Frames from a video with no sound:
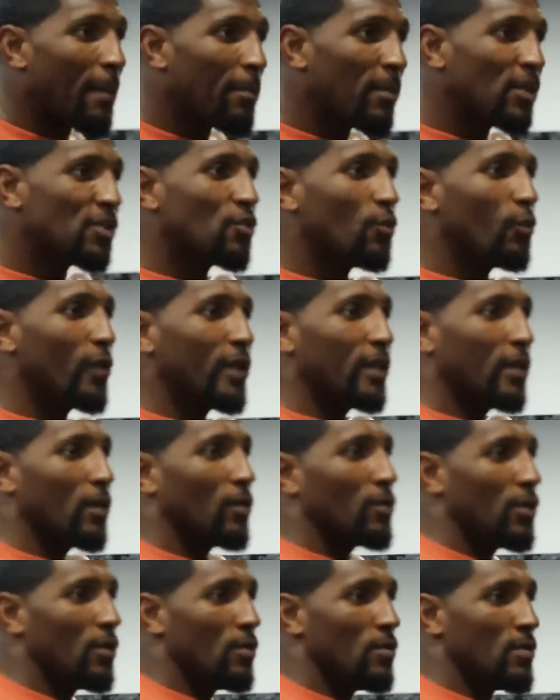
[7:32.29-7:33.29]
How much you
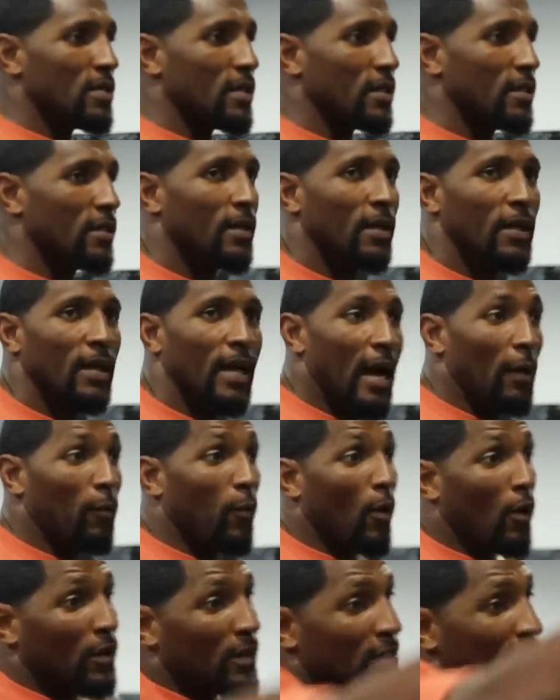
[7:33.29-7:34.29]
really gonna use it?
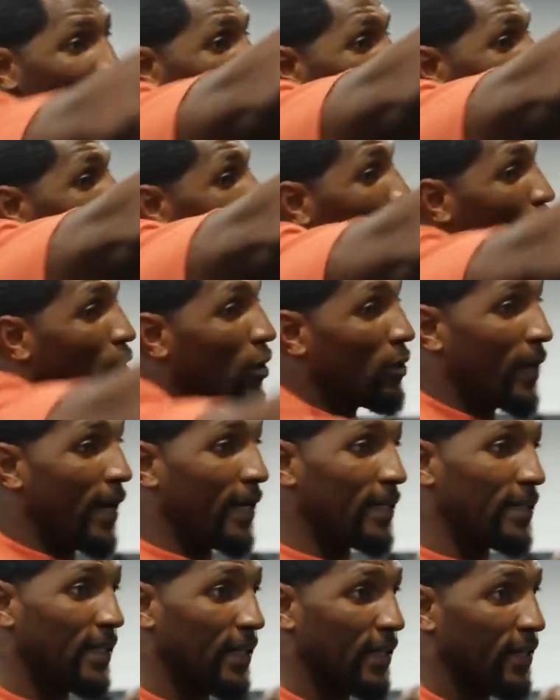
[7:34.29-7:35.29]
I walked outside that
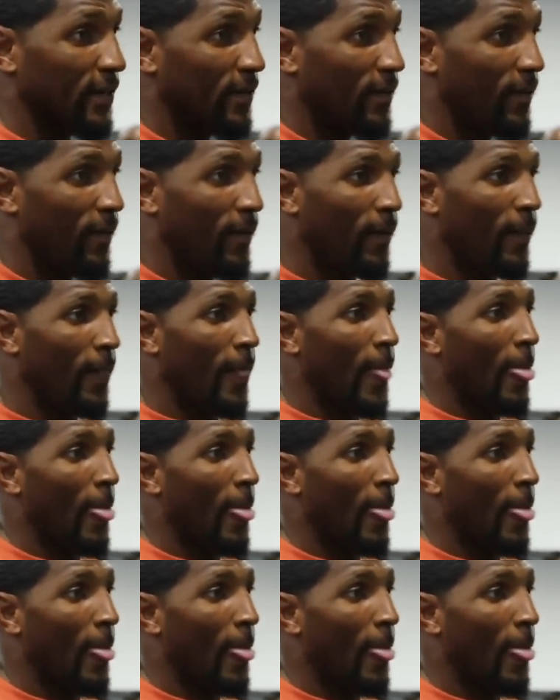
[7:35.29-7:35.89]
door right there